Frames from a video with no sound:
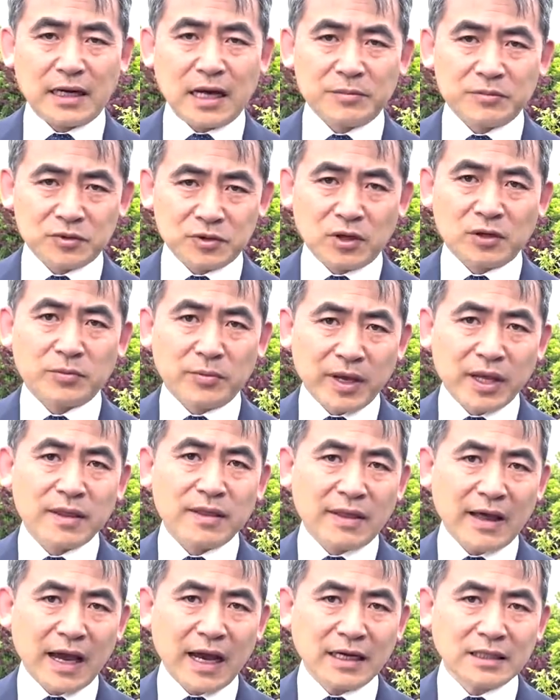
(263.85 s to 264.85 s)
I'm not
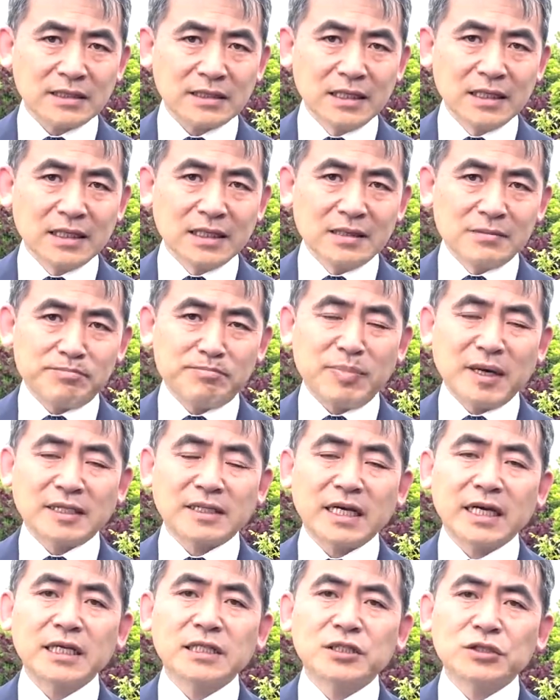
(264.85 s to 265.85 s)
mean that,
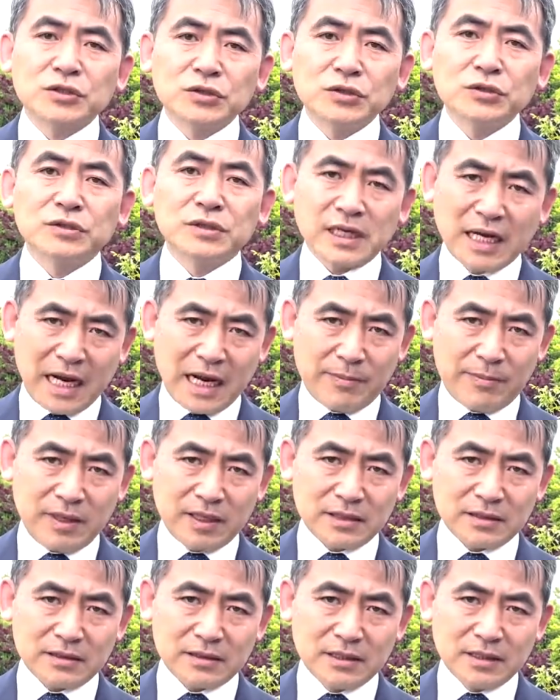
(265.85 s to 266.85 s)
but it could
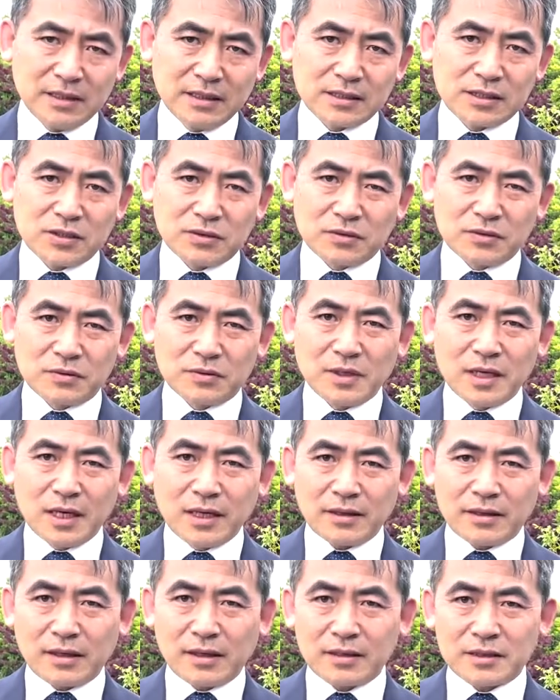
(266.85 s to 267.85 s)
happen. So
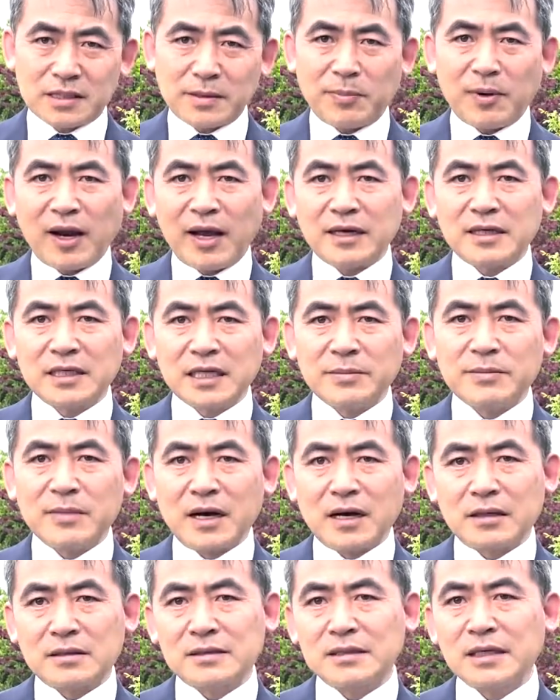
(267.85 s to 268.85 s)
the supply and
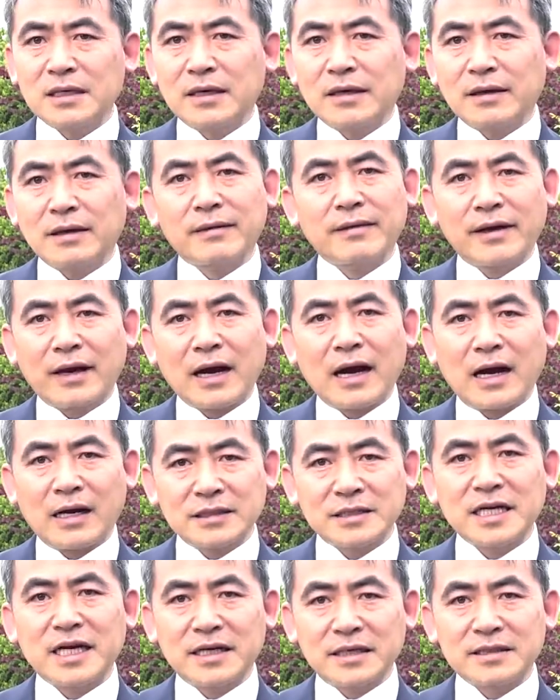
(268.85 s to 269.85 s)
demand, there are
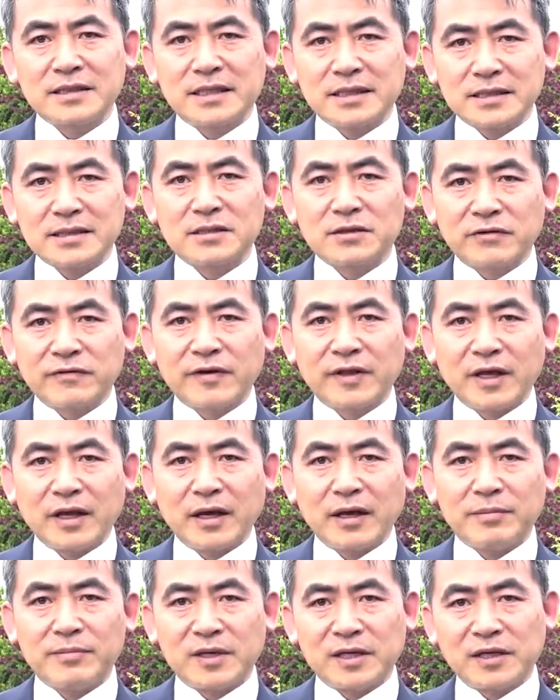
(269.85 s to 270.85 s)
changes over
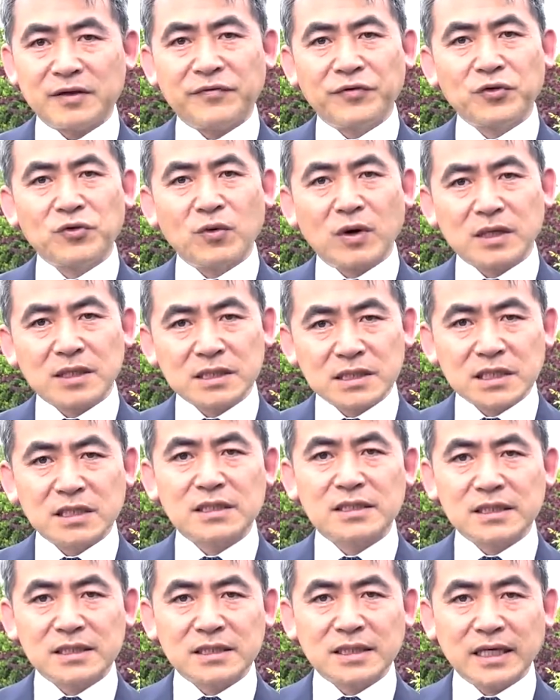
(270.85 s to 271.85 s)
there. But if you want
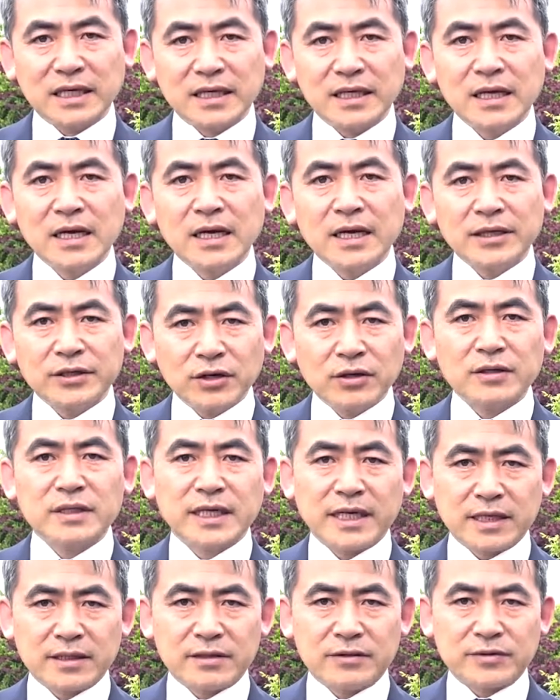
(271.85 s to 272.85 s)
certainty, don't
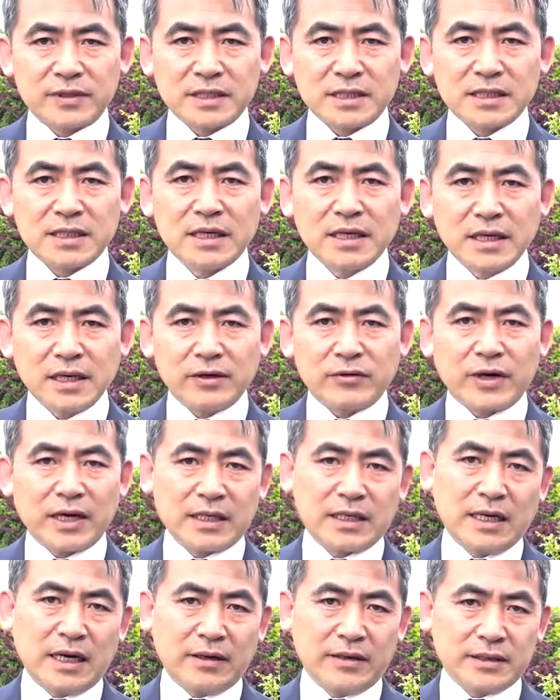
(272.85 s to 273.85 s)
take the risk.
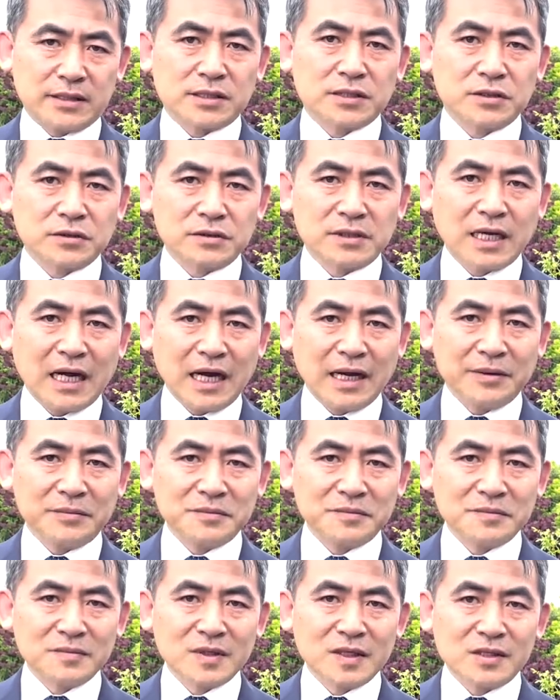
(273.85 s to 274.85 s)
Right now is a good time.